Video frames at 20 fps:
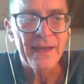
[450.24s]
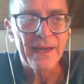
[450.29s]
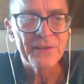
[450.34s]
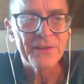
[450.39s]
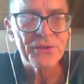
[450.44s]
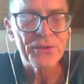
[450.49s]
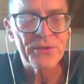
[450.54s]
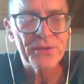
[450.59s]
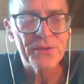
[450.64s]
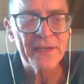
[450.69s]

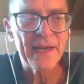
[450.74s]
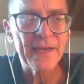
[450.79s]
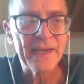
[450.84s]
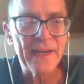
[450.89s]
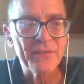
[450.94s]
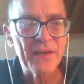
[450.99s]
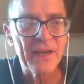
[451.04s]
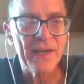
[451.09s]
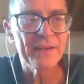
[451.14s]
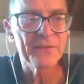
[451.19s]
as you
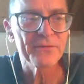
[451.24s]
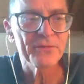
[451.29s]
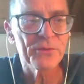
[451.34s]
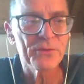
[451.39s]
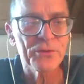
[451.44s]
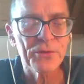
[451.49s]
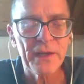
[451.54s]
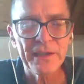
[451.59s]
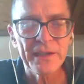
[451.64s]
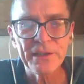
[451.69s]
said, I've kind
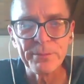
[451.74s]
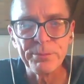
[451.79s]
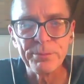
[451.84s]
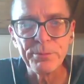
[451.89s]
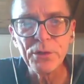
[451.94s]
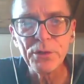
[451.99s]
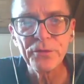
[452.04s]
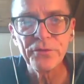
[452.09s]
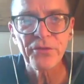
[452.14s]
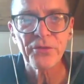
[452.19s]
of tried to
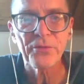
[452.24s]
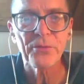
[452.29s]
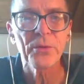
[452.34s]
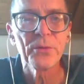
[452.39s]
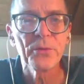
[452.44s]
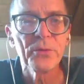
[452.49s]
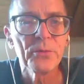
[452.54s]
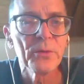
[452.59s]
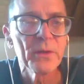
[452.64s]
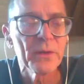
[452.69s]
move
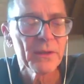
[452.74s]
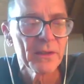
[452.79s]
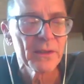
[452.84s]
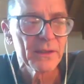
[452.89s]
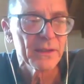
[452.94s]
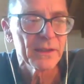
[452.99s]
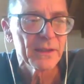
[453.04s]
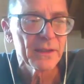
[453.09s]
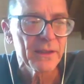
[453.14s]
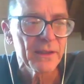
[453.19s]
through
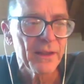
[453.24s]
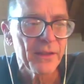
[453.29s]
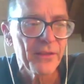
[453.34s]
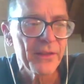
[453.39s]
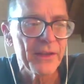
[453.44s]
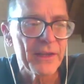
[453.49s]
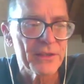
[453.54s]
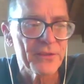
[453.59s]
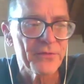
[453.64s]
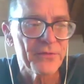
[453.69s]

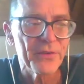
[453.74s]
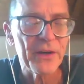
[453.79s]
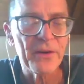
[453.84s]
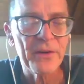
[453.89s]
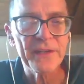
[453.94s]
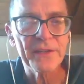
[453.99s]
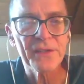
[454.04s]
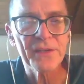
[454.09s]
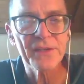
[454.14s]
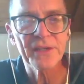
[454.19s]
these
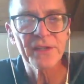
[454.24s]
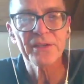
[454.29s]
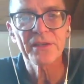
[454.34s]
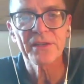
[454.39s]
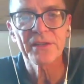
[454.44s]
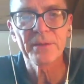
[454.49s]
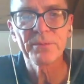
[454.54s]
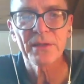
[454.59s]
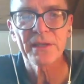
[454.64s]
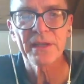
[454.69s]
various
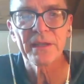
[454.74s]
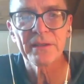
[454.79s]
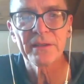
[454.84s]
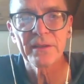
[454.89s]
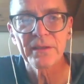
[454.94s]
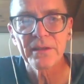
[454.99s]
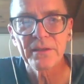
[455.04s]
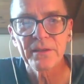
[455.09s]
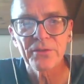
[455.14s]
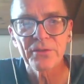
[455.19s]
systems
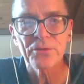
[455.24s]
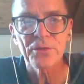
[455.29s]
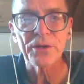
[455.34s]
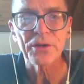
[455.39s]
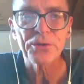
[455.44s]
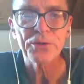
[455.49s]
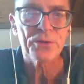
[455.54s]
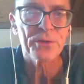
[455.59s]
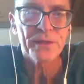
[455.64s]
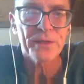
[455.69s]
and
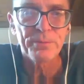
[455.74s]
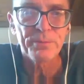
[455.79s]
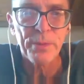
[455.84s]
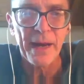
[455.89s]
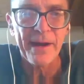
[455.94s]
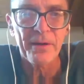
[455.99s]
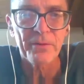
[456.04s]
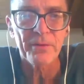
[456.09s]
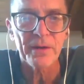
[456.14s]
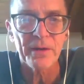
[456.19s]
structures of
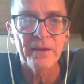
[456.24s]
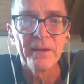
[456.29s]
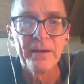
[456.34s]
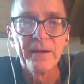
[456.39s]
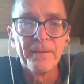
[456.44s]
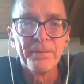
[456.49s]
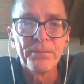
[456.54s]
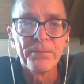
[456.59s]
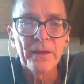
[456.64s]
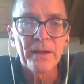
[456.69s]
power,
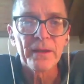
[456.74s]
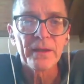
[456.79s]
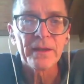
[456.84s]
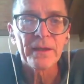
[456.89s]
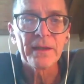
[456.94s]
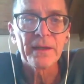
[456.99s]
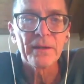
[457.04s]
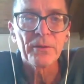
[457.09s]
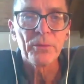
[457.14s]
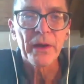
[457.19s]

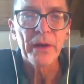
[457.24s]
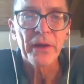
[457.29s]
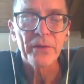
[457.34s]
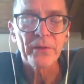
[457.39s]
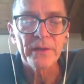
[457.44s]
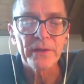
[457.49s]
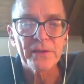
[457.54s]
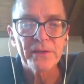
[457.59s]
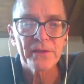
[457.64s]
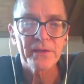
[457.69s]

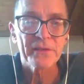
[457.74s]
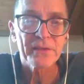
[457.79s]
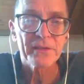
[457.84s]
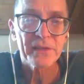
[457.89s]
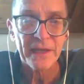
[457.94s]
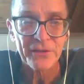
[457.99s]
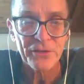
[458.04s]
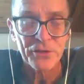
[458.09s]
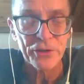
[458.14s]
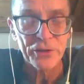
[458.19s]
whether it's the
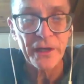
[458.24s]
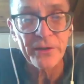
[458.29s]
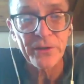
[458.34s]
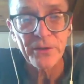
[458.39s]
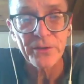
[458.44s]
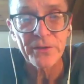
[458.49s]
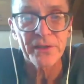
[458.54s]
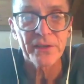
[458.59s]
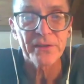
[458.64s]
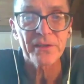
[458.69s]
sex
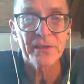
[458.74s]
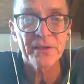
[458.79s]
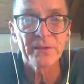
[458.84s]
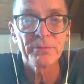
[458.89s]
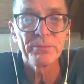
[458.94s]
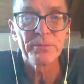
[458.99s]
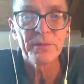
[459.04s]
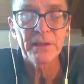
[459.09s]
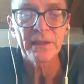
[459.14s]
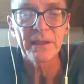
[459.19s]
gender
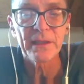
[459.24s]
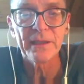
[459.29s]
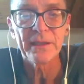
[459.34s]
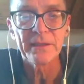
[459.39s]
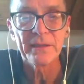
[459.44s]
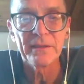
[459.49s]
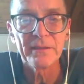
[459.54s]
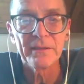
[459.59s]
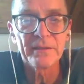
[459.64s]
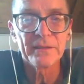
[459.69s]
system
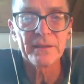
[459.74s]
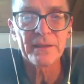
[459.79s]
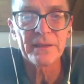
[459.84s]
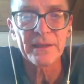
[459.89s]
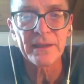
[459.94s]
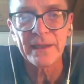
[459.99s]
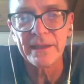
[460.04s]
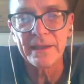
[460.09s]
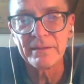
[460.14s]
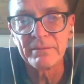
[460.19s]

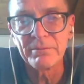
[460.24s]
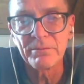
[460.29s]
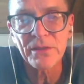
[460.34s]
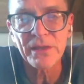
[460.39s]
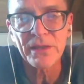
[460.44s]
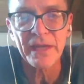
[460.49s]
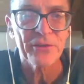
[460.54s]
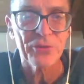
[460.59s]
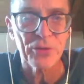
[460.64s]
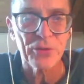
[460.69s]

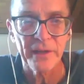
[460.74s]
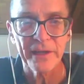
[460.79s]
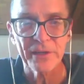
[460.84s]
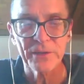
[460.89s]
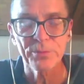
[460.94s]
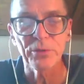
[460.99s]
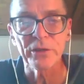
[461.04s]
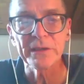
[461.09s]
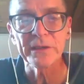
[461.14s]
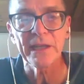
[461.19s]
and sexual
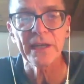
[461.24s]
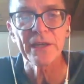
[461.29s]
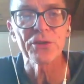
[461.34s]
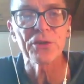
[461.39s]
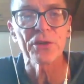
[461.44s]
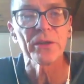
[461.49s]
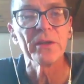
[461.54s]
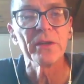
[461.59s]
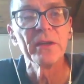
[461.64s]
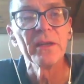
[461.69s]

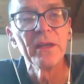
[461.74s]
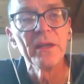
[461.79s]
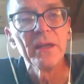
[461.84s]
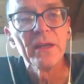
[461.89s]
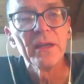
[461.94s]
exploitation,